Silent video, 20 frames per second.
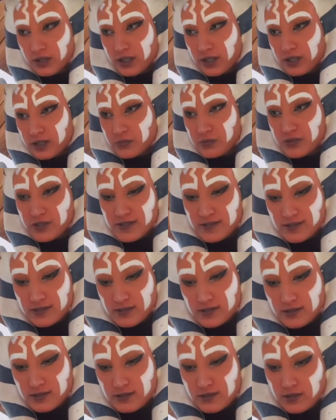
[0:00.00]

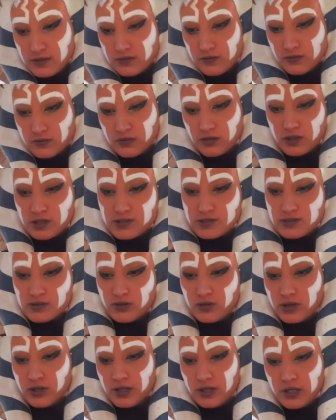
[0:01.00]
headpieces for
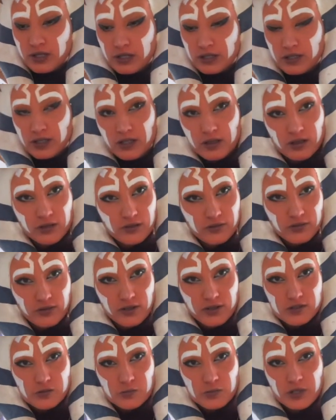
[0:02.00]
Ahsoka and a lot of
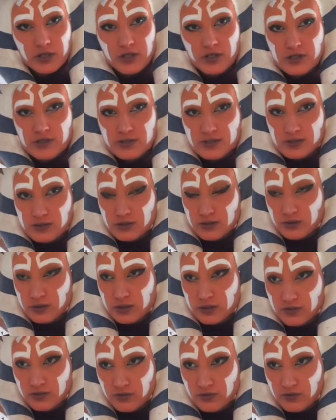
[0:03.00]
cosplayers do it